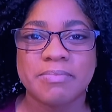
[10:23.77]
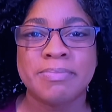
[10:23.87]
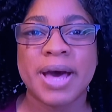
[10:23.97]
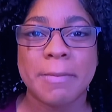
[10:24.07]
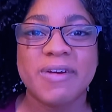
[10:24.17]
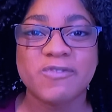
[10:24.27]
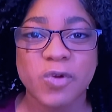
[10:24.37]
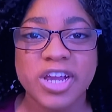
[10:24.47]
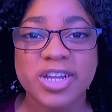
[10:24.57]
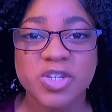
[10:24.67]
But
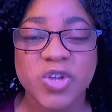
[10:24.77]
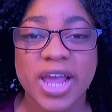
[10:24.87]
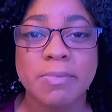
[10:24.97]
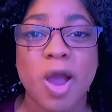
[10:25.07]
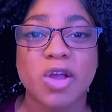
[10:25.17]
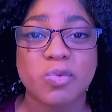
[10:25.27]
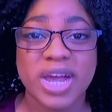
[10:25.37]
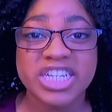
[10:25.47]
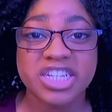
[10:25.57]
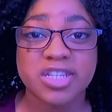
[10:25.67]
before your trademark
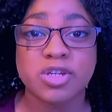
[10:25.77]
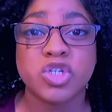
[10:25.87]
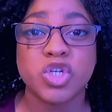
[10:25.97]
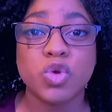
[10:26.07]
registers,